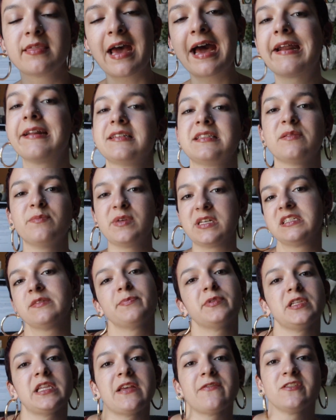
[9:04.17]
that is a
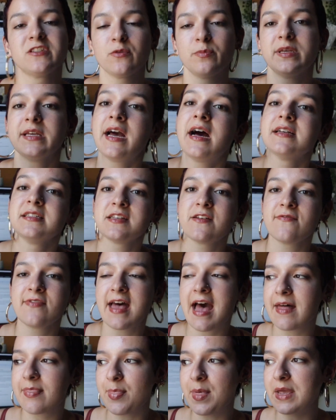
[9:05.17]
misbelief. So because of
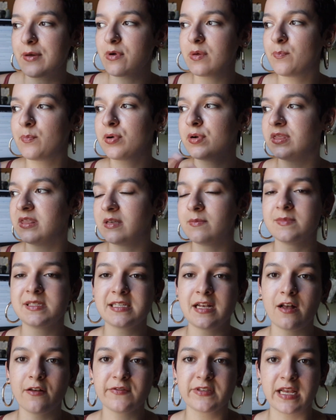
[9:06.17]
that, they would put
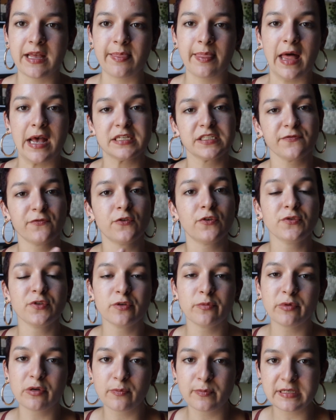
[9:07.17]
themselves in less
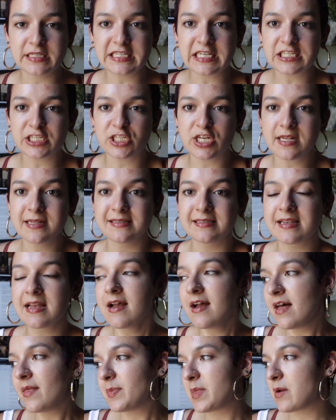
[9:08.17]
vulnerable positions.
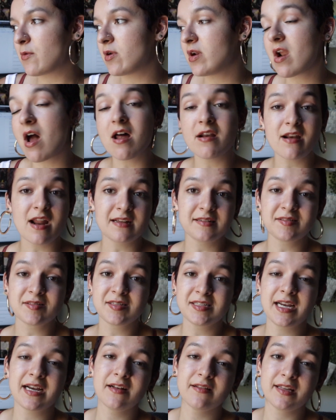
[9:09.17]
They would not
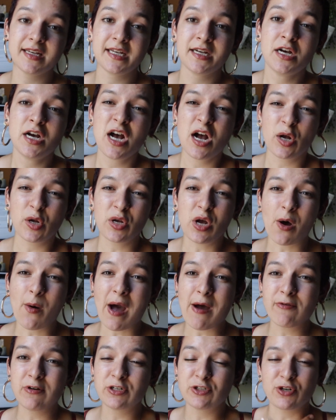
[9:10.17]
necessarily go
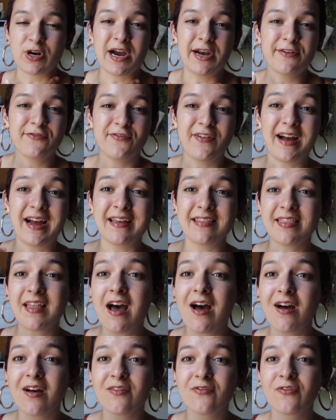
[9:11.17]
out and try to find
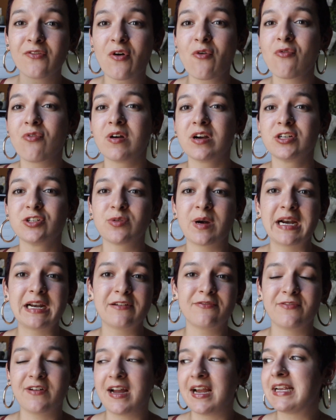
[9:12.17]
love or try
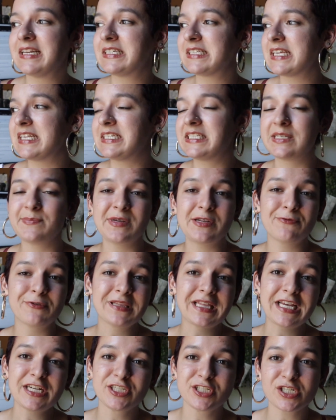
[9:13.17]
to find intimate
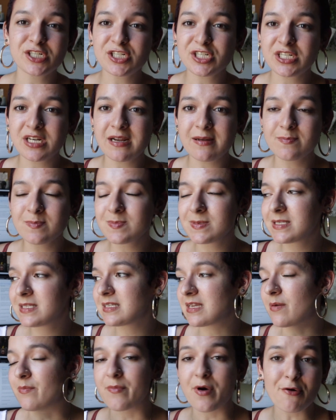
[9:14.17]

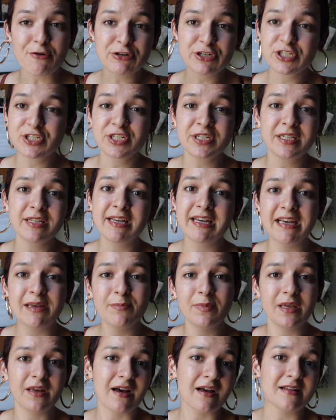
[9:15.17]
relationships emotionally,
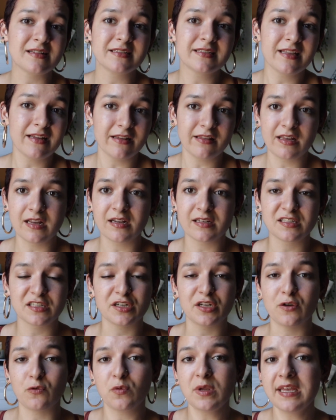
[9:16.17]
because they think it's
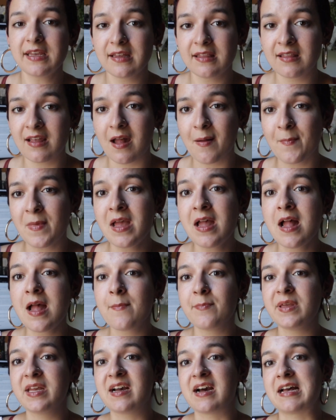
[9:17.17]
going to weaken them.
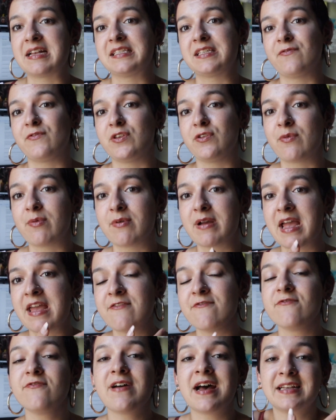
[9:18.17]
Because if you
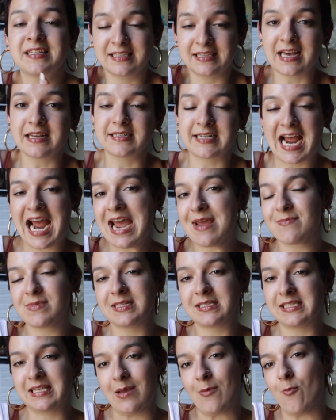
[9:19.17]
invest that time
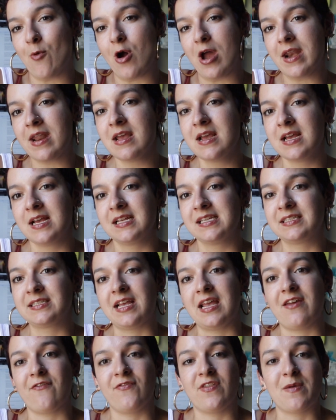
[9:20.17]
in someone,
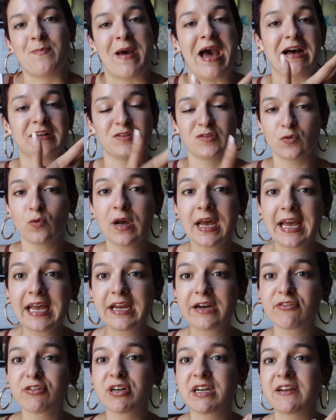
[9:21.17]
say if they pass
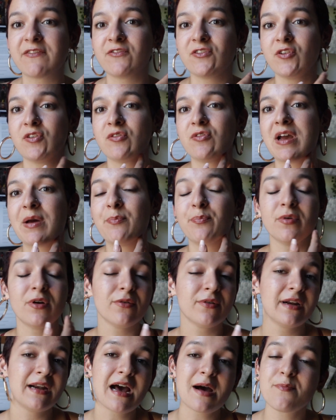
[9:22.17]
away or if you get
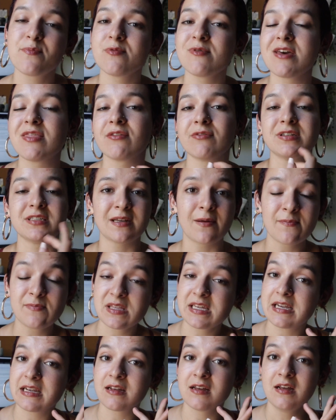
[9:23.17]
broken up with or
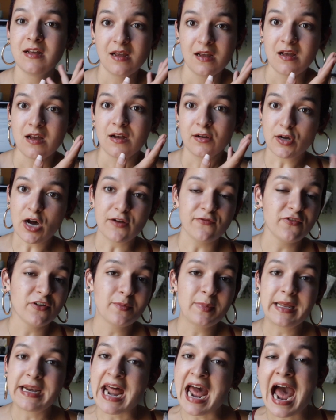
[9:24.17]
something, God
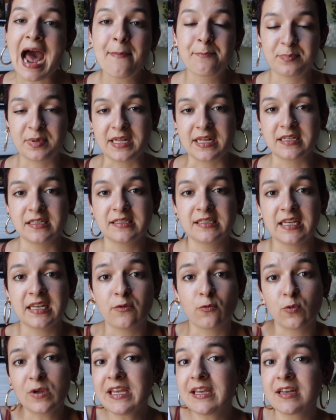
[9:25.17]
forbid, happens,
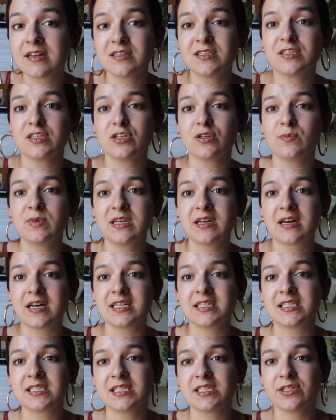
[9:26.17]
it weakens you
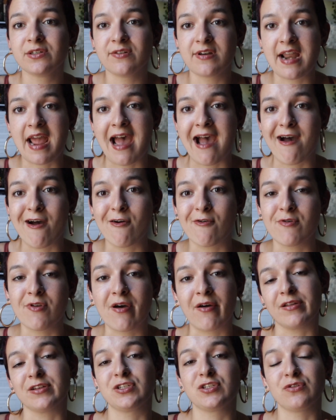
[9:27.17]
because you're now
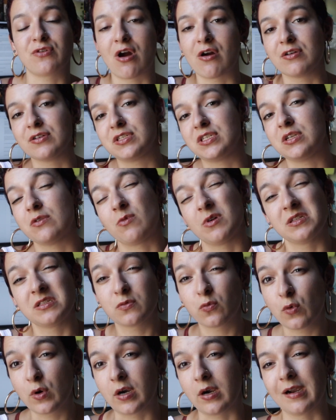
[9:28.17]
not as strong as you
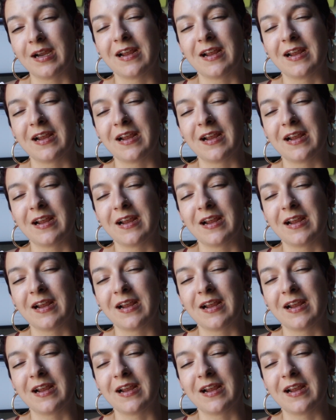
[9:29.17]
once were,